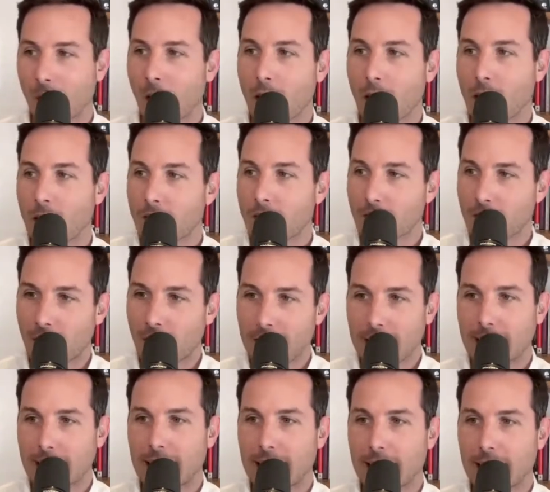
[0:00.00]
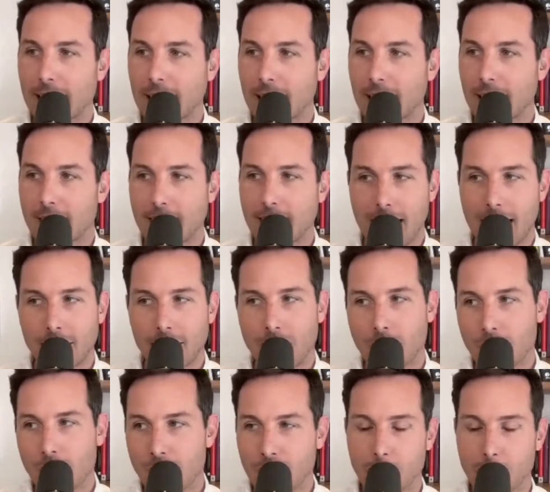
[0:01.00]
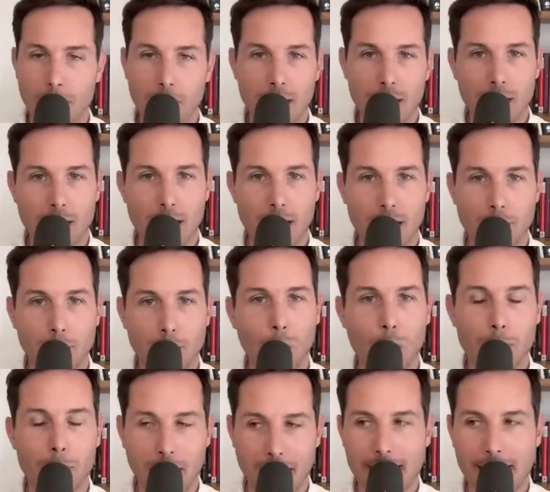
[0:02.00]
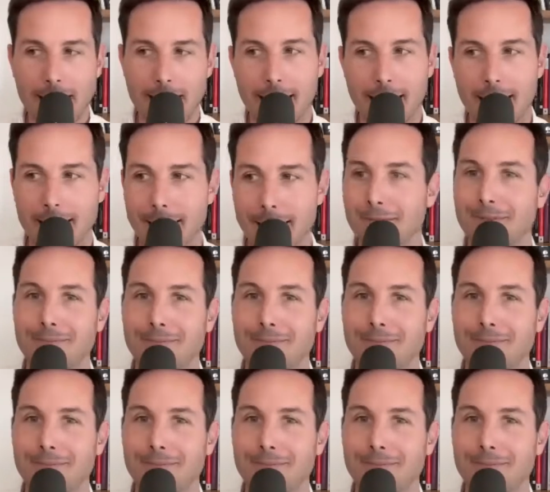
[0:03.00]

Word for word: Are you finding that there should be uh, more pain ahead?